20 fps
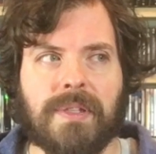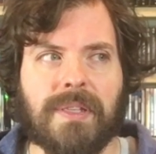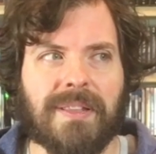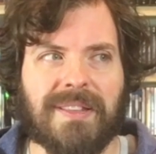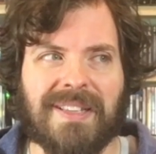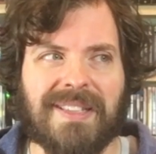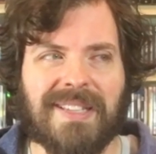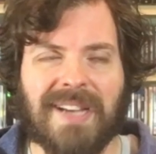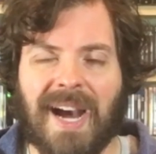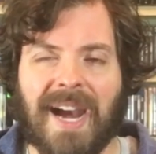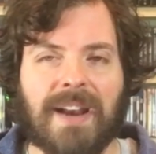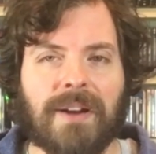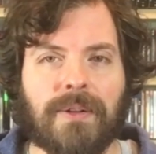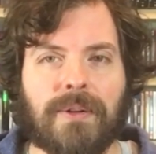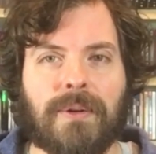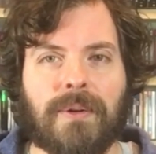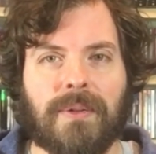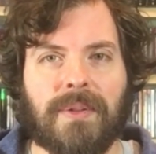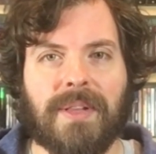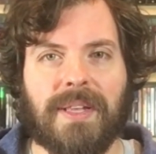The, the
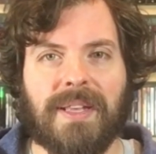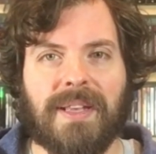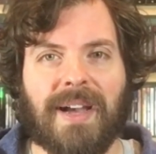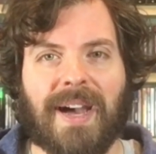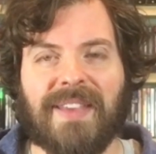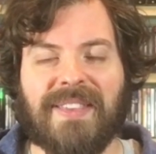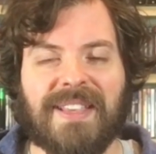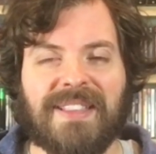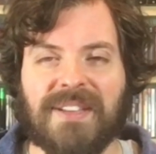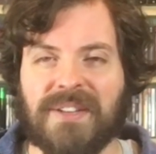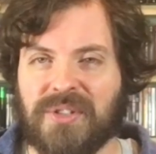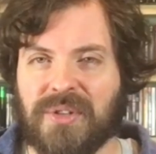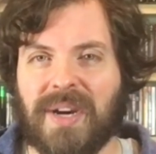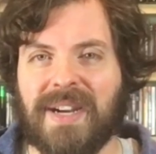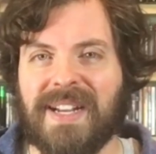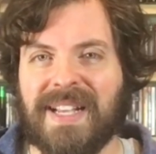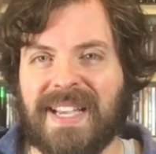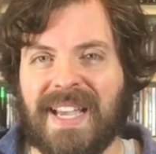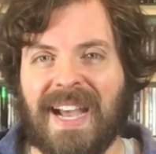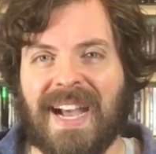title, I think they're
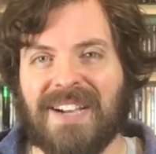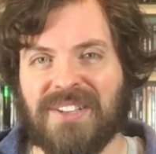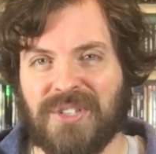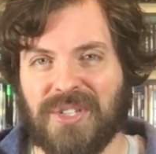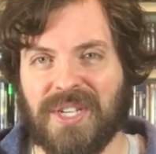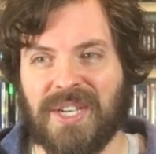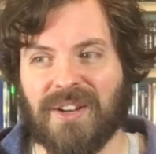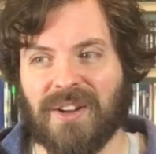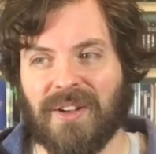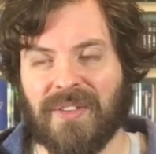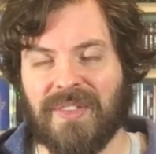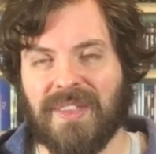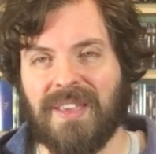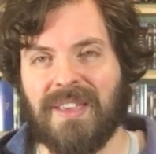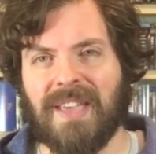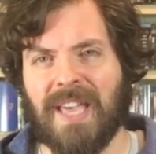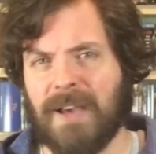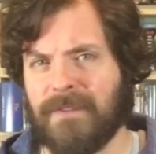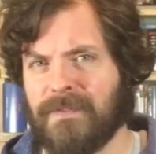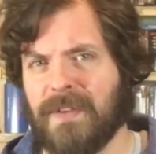trying to cash in on
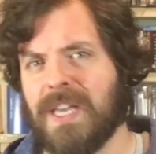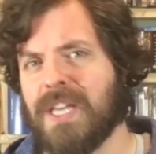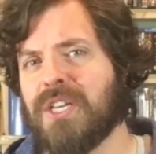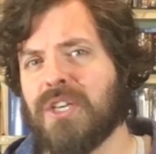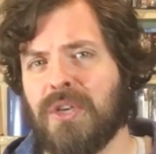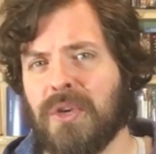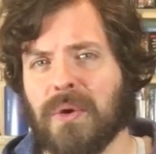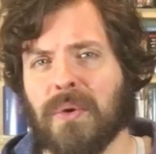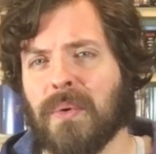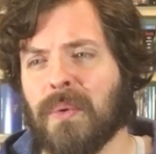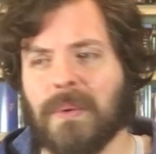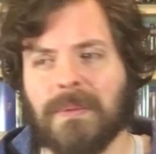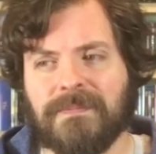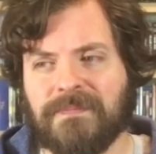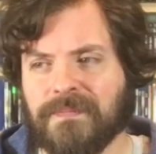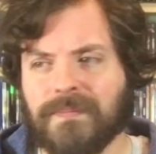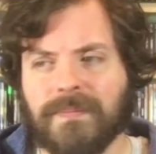the FAQ